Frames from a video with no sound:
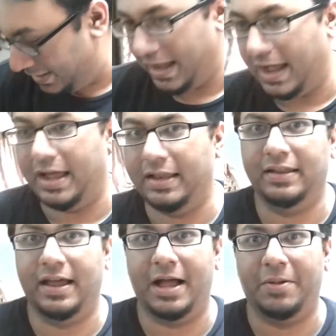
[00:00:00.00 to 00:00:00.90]

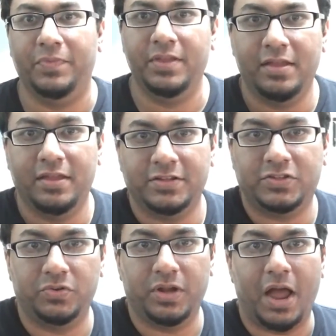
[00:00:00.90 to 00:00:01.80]
And
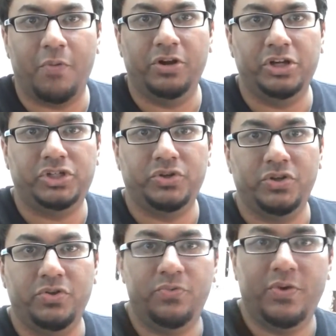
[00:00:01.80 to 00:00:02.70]
so I want to show
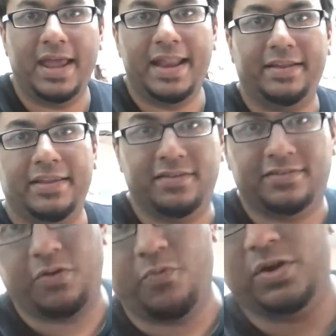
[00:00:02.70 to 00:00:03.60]
you where that is and